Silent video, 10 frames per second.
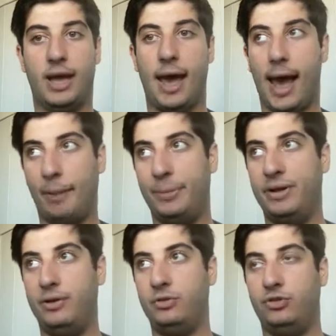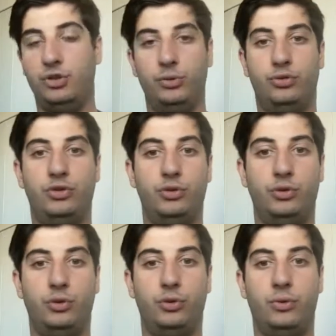happen due
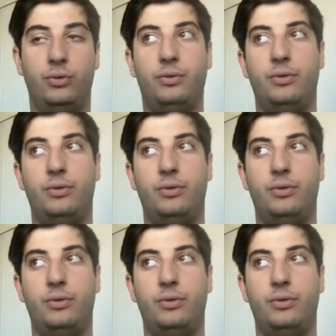to